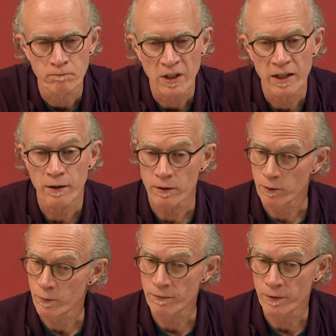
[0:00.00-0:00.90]
And
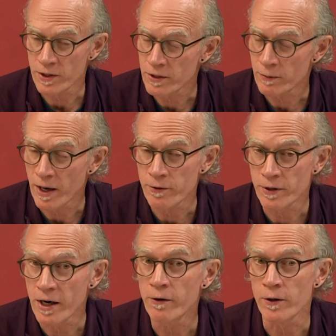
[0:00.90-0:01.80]
the river is rather
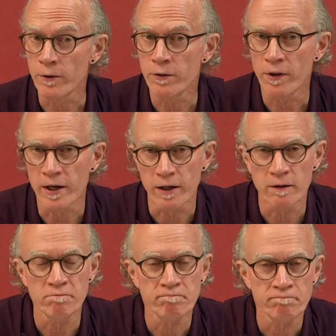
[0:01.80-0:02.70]
narrow there.